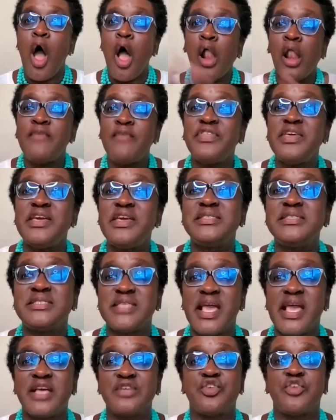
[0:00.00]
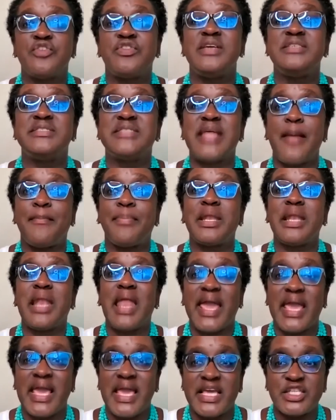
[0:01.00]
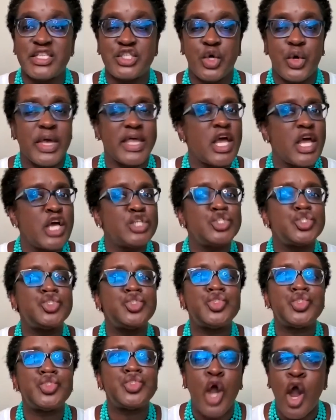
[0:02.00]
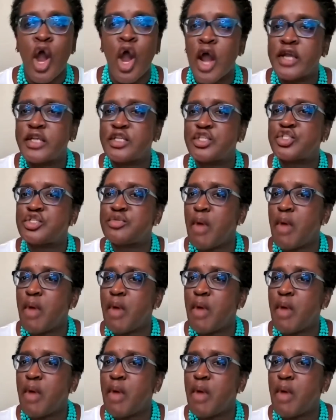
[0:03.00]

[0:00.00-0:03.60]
all of these things are things that play into it start